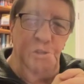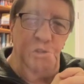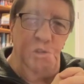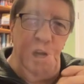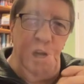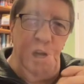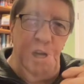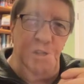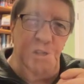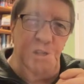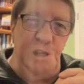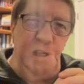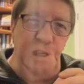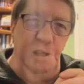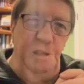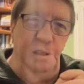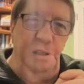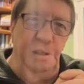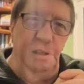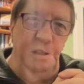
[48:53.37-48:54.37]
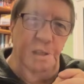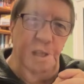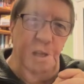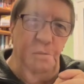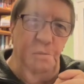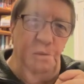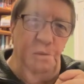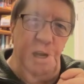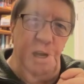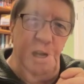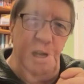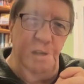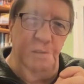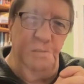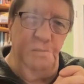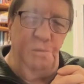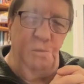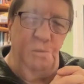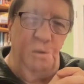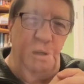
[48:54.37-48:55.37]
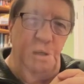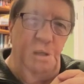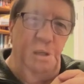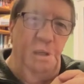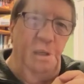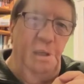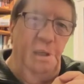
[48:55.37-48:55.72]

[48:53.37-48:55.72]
tragedy that we're headed for.